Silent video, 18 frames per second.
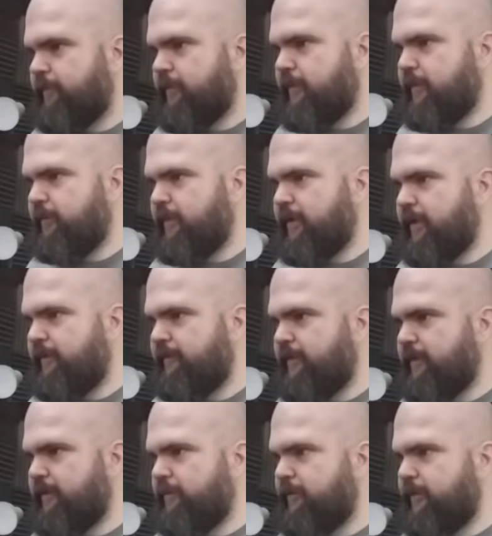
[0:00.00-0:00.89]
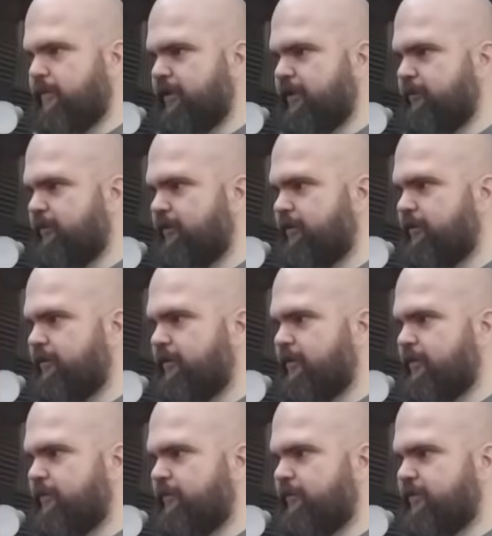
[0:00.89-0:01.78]
So we have this work table here,
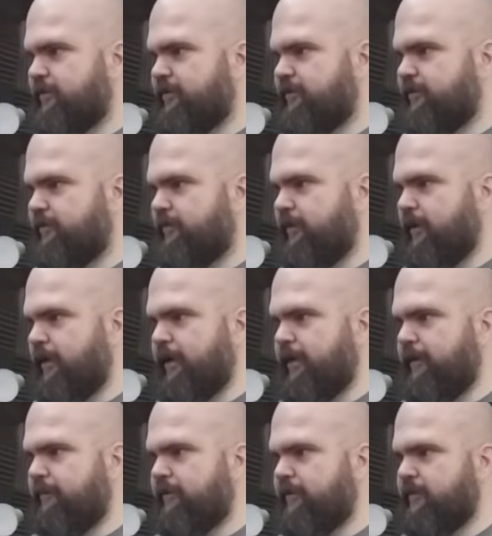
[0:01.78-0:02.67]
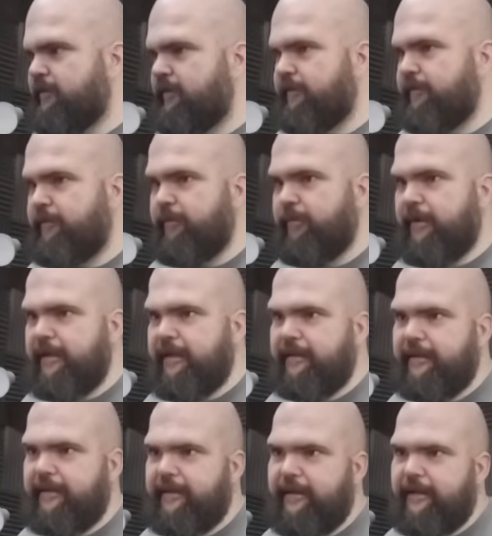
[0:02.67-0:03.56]
which you craft. If you're
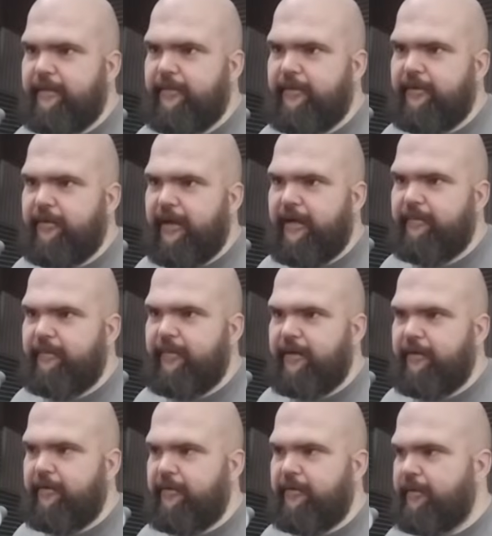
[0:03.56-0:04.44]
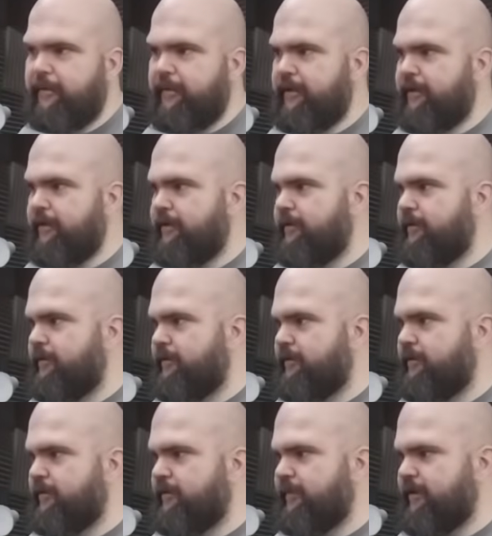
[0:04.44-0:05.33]
playing the game, you craft by going up here.
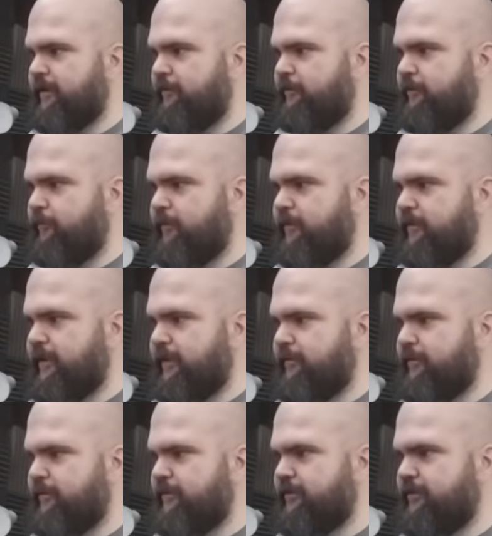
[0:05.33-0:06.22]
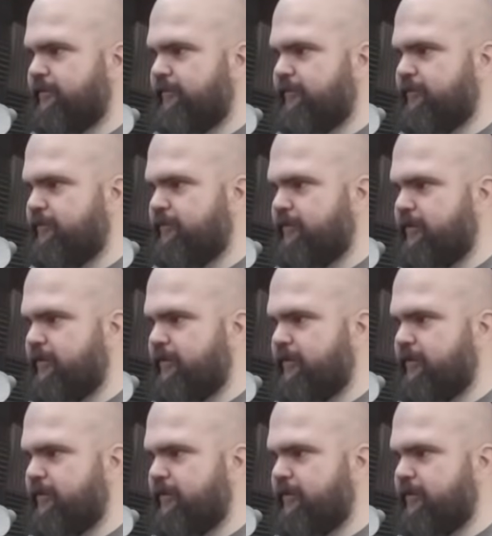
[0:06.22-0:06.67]
You can make your little work table with just a few